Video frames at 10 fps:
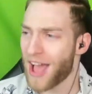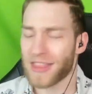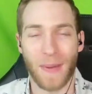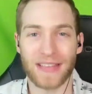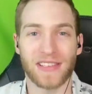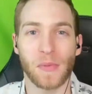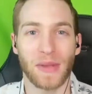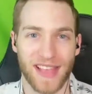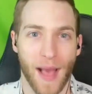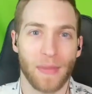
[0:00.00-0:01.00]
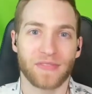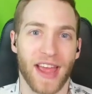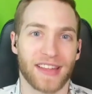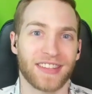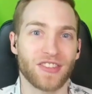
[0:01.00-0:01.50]
For the past couple weeks, I've been
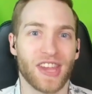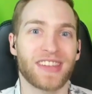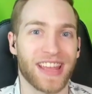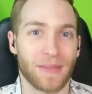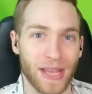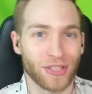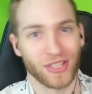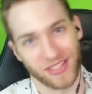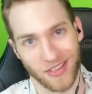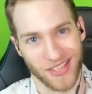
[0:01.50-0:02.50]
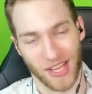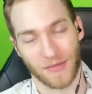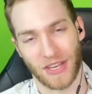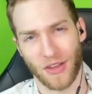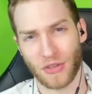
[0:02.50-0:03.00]
reacting to Jaiden Animations Nuzlocke
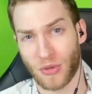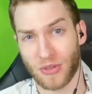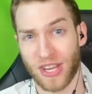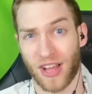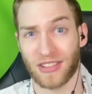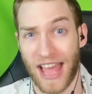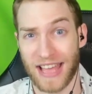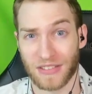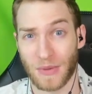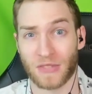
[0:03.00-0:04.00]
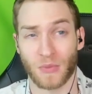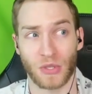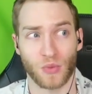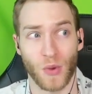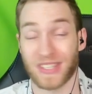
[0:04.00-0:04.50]
video. You want to check out last week's,
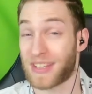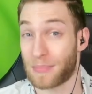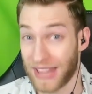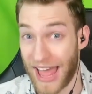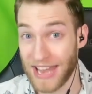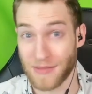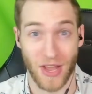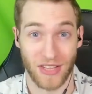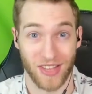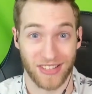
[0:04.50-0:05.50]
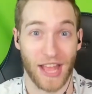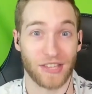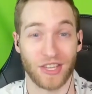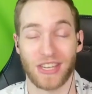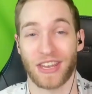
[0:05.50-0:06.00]
which was the Platinum Nuzlocke
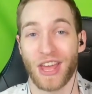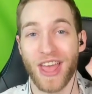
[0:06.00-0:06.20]
that she did.